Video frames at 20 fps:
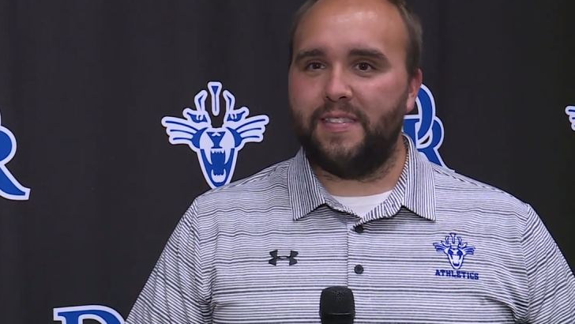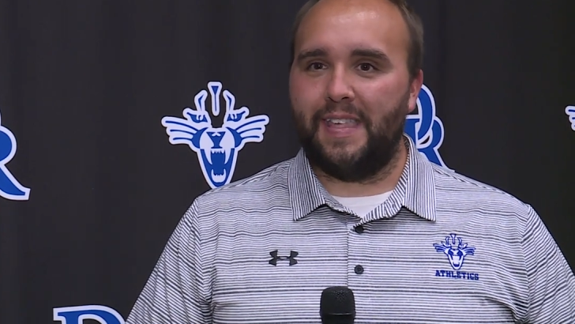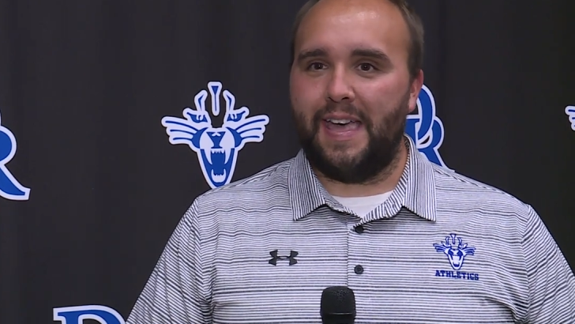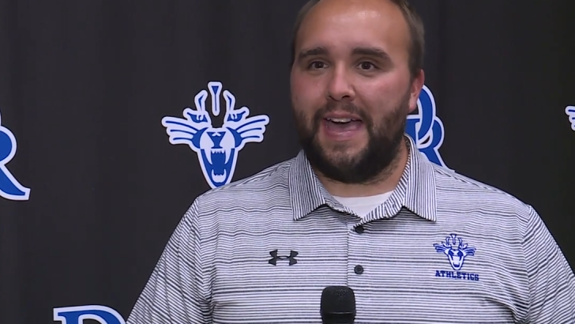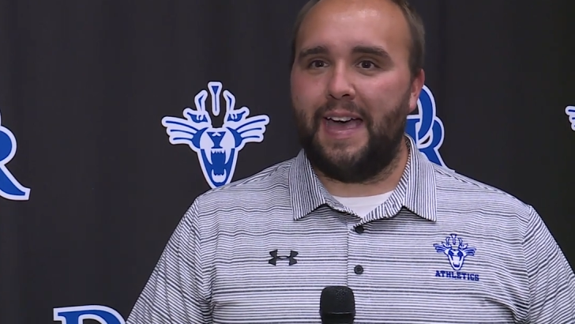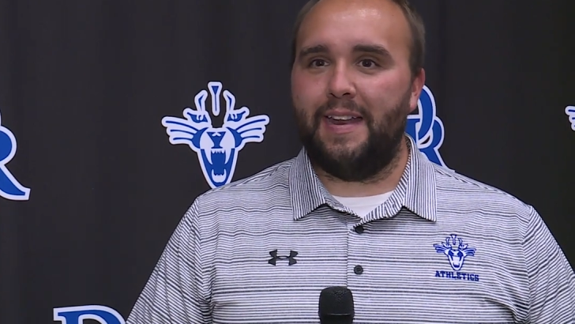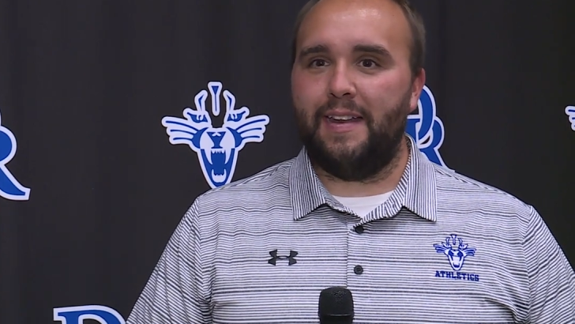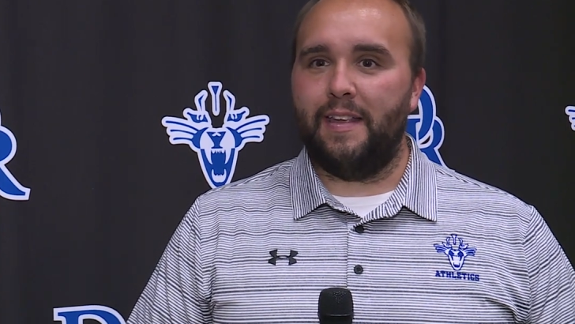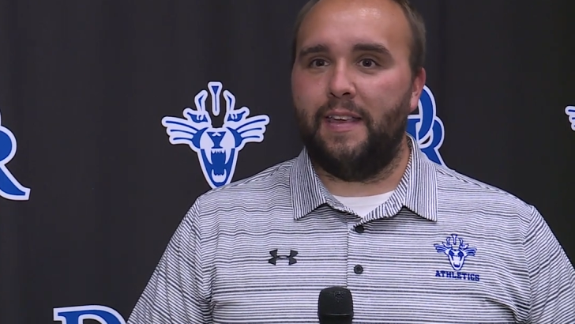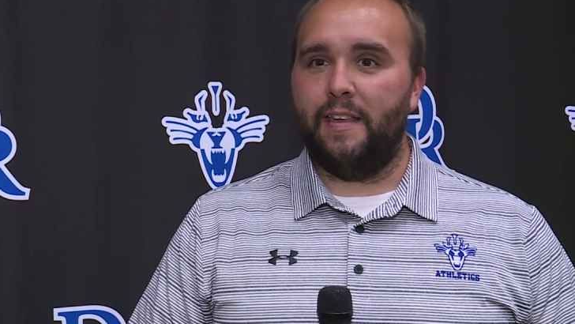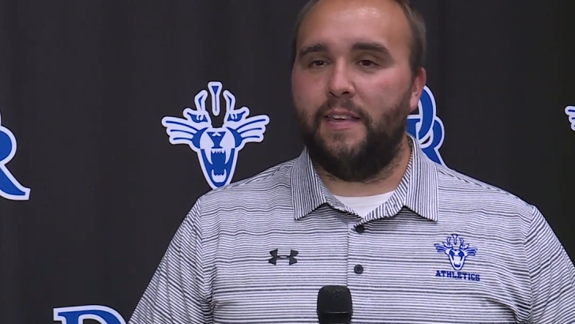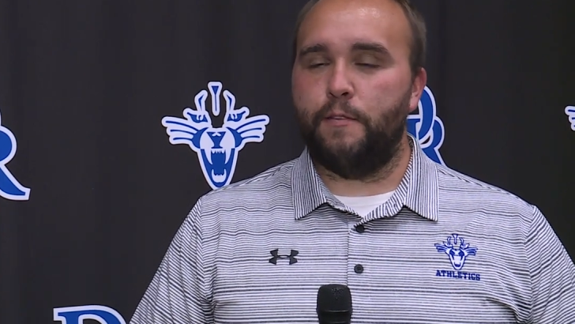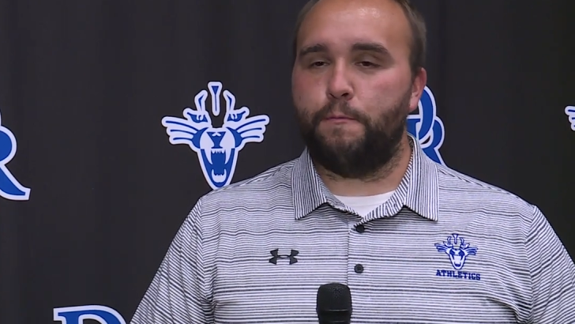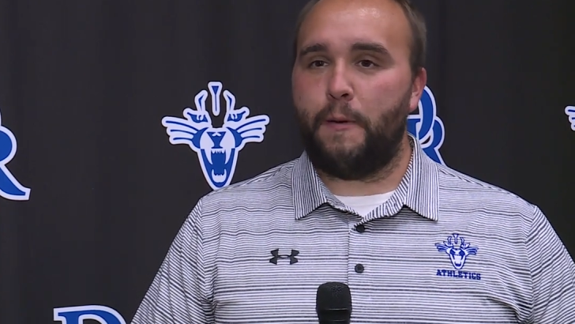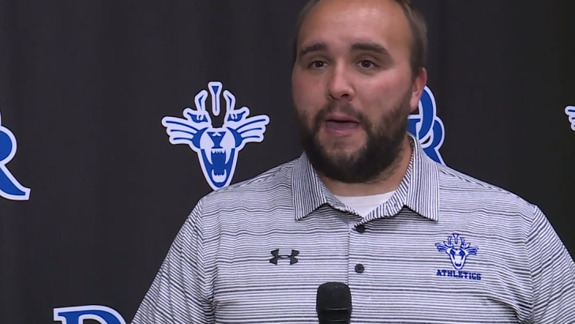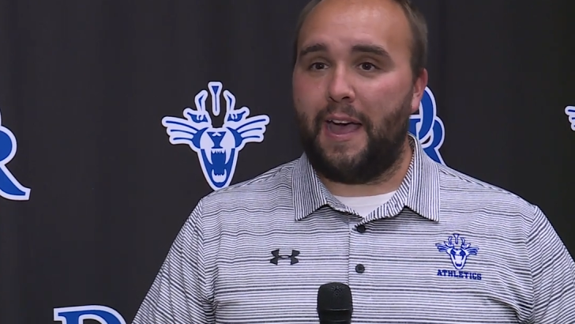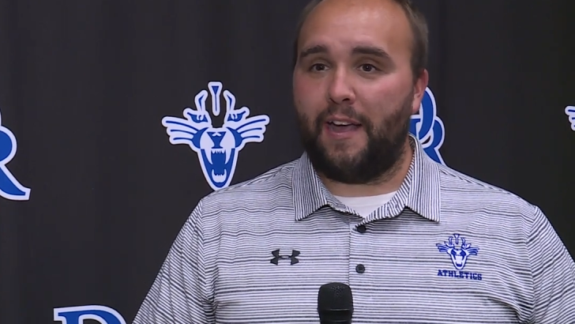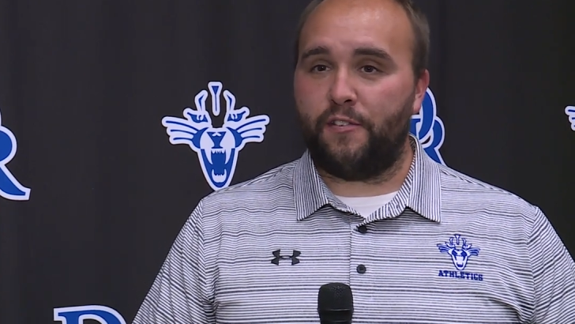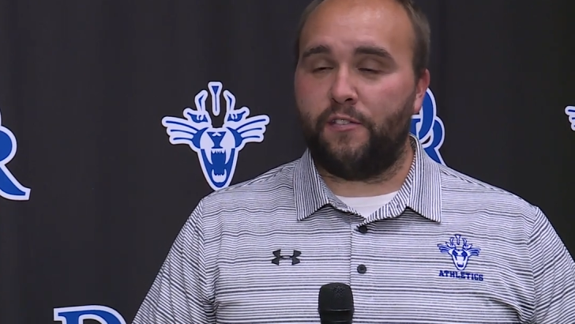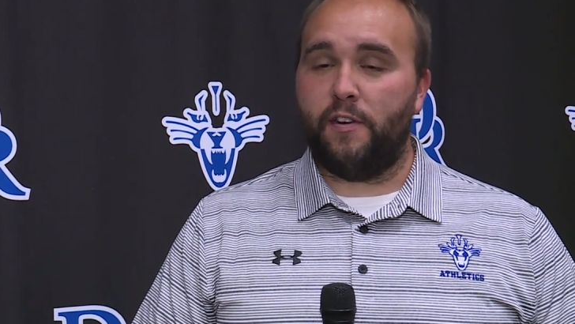that is
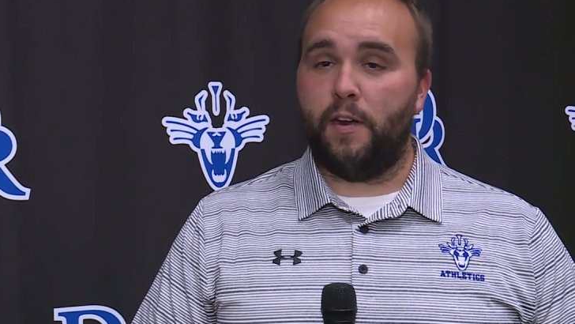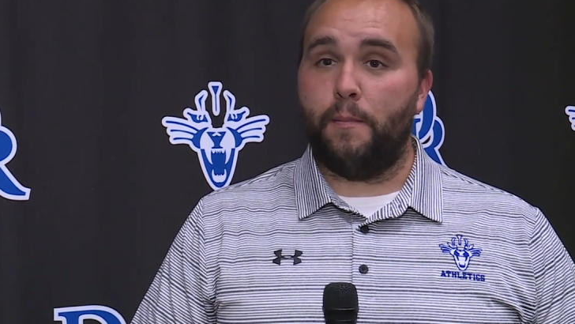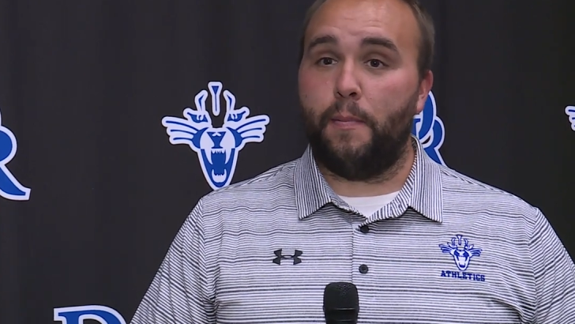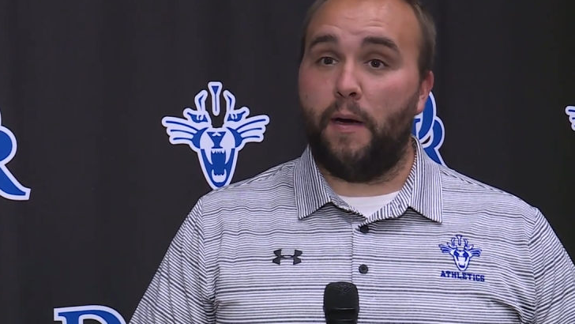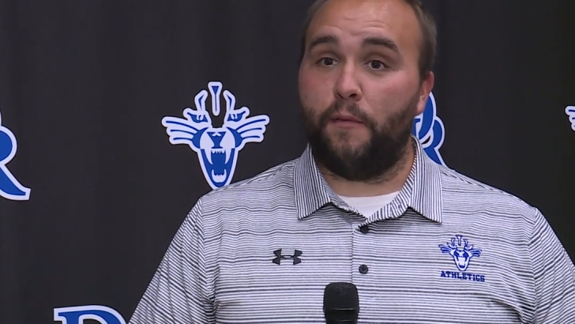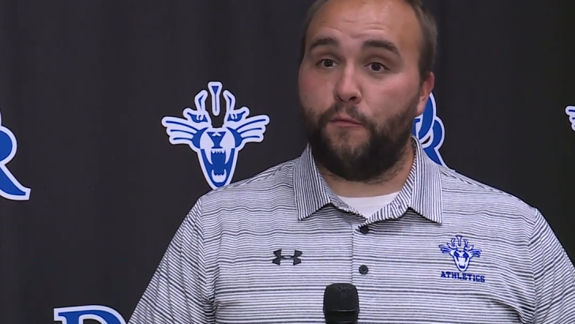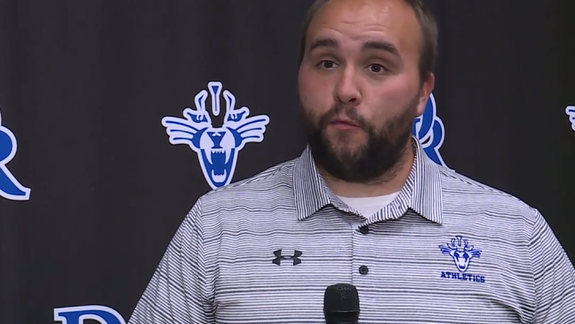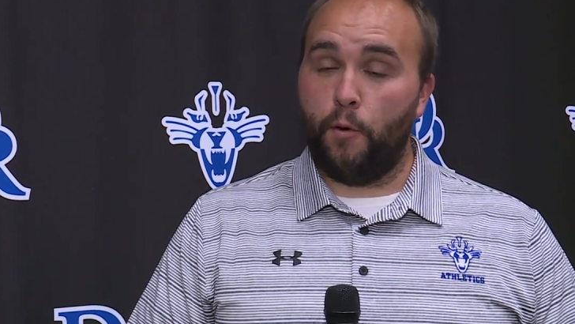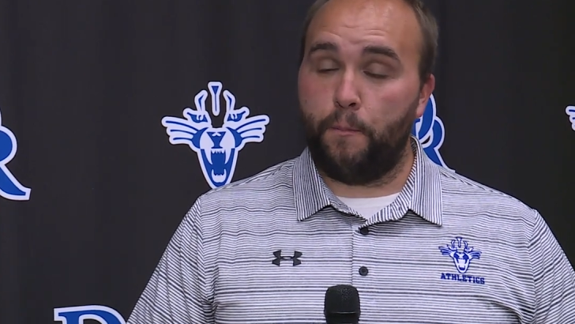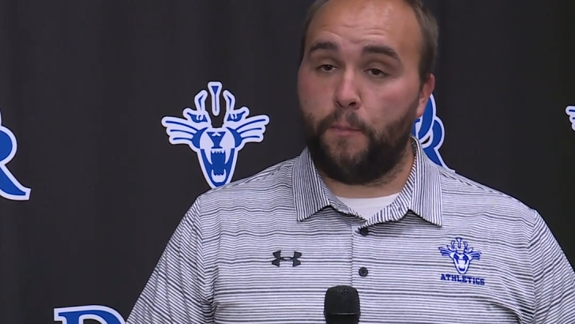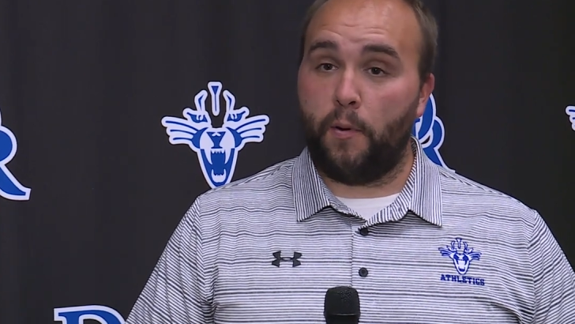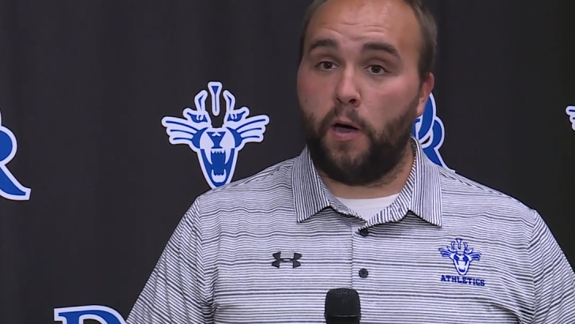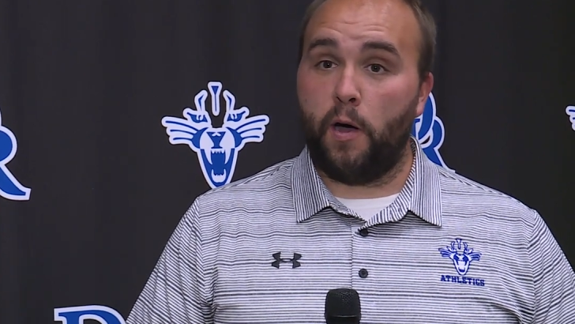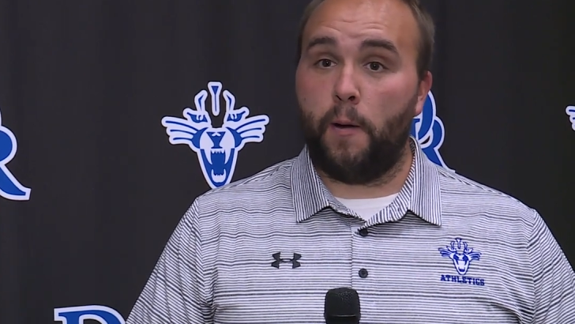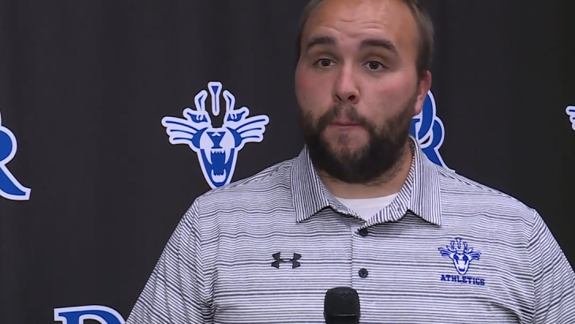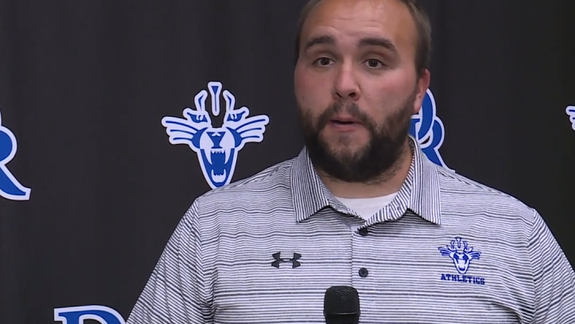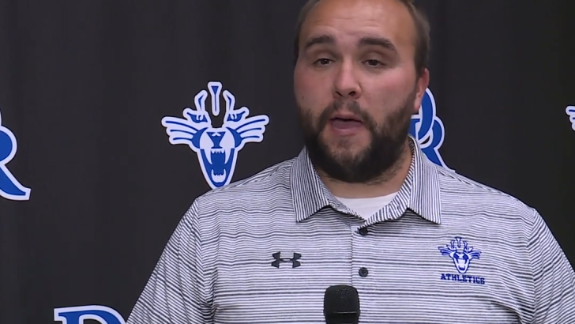passionate about football,